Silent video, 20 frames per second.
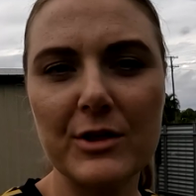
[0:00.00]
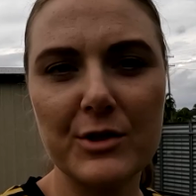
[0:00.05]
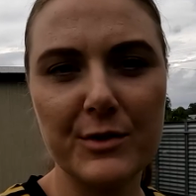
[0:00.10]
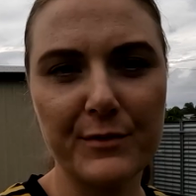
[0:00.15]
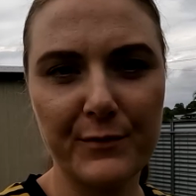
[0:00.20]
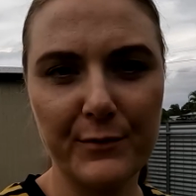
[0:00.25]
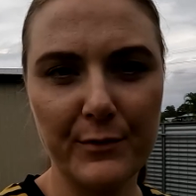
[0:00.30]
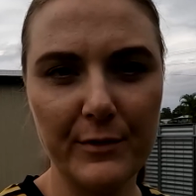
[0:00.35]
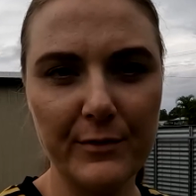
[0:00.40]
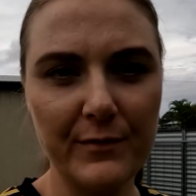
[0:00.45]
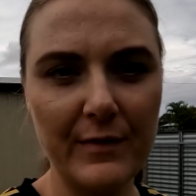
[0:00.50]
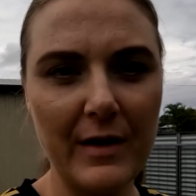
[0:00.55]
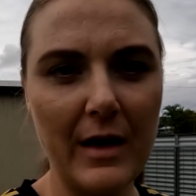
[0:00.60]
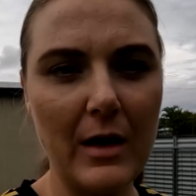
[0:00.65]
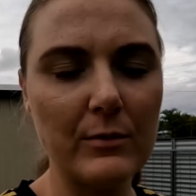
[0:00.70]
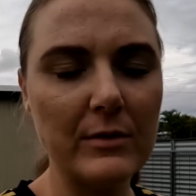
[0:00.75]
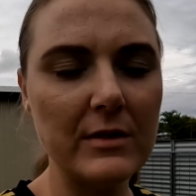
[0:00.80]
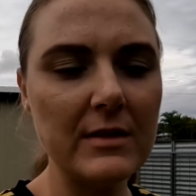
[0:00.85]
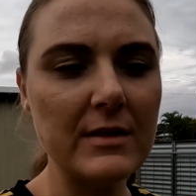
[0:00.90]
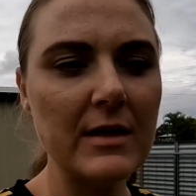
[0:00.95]
bunch of fruit
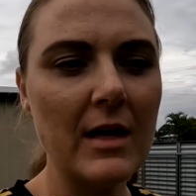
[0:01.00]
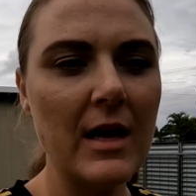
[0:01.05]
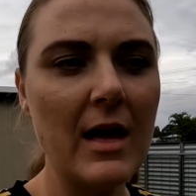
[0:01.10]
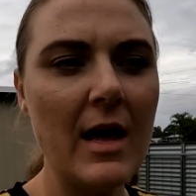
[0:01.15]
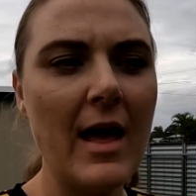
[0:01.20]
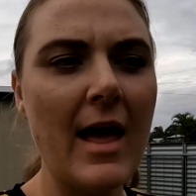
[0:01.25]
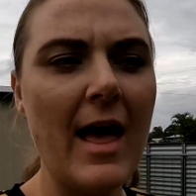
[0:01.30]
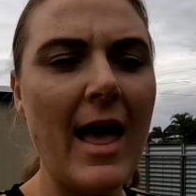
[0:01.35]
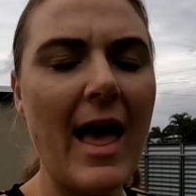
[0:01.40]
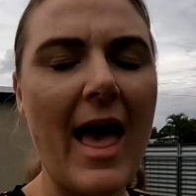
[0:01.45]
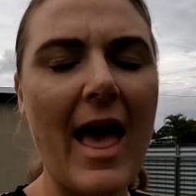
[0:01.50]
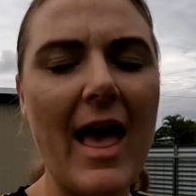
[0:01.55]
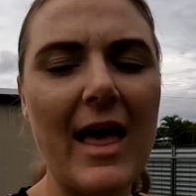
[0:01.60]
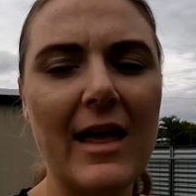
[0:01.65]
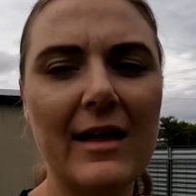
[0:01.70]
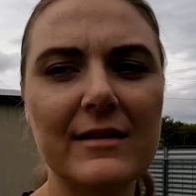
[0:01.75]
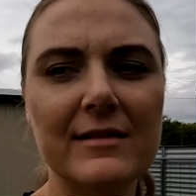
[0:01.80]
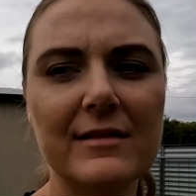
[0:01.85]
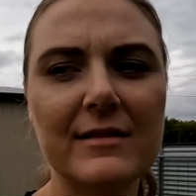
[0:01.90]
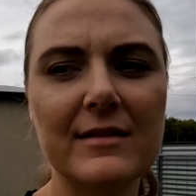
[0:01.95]
flowers
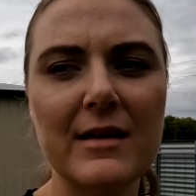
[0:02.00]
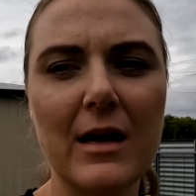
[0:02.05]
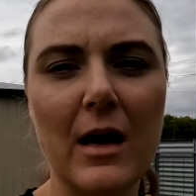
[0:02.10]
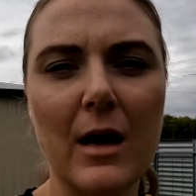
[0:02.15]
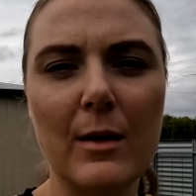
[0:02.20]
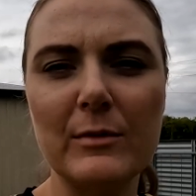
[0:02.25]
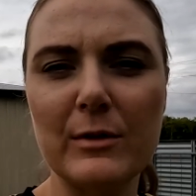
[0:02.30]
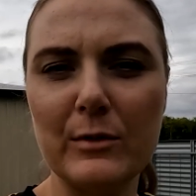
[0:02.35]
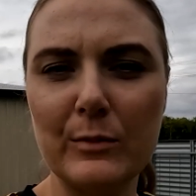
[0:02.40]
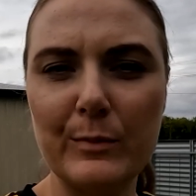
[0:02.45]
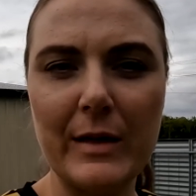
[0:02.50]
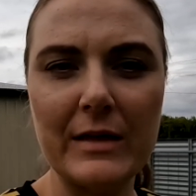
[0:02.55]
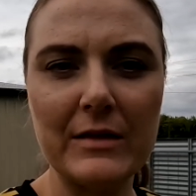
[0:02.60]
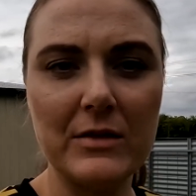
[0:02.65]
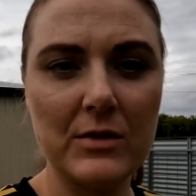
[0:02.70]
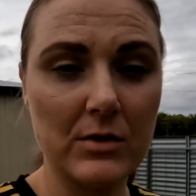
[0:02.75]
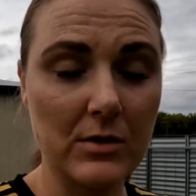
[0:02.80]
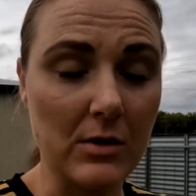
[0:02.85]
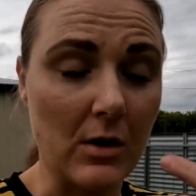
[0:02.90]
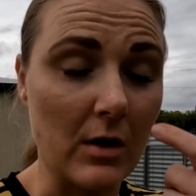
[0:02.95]
and little
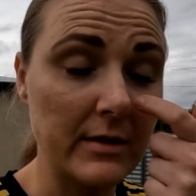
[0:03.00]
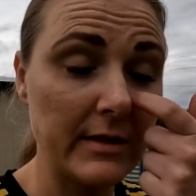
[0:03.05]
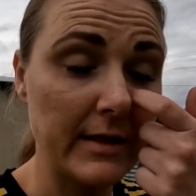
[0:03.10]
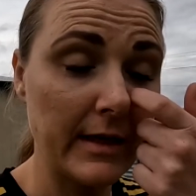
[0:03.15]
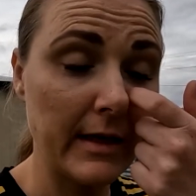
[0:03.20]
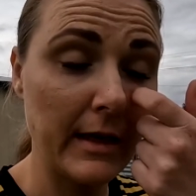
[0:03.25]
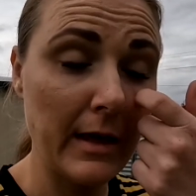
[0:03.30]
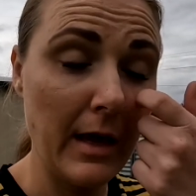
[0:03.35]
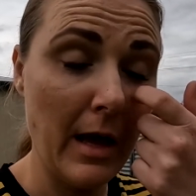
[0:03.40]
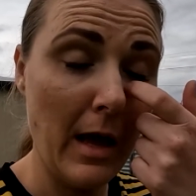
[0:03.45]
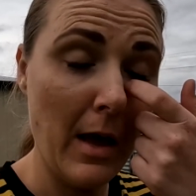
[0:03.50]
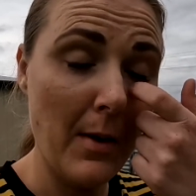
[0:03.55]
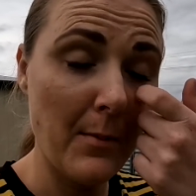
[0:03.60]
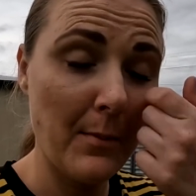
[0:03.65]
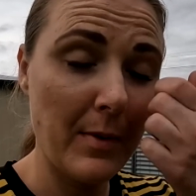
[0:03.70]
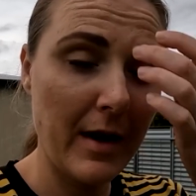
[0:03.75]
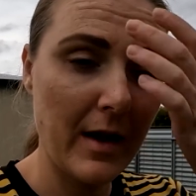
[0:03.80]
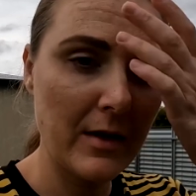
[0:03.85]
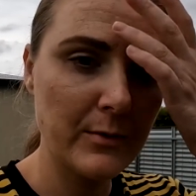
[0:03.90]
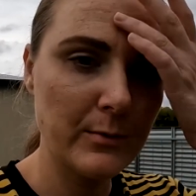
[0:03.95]
buds starting.
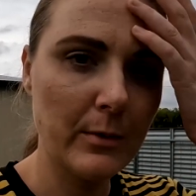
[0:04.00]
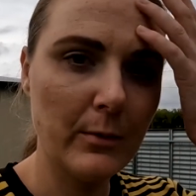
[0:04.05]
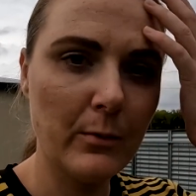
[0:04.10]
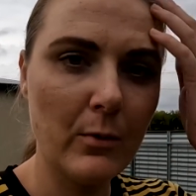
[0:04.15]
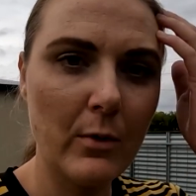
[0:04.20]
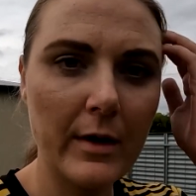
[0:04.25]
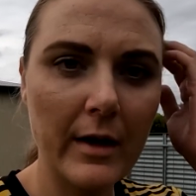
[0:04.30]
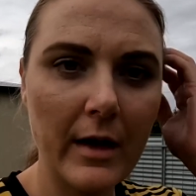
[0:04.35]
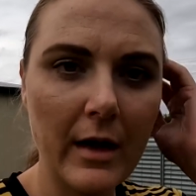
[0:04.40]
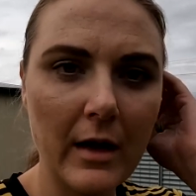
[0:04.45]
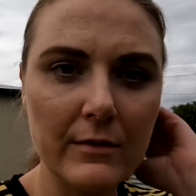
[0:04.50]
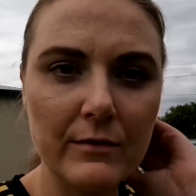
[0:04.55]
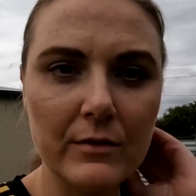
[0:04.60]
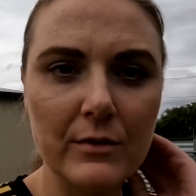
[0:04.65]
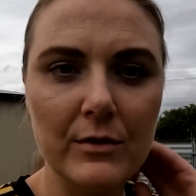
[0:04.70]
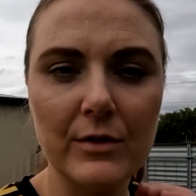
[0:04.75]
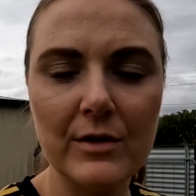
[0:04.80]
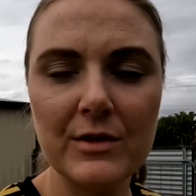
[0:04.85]
But as we were walking out of the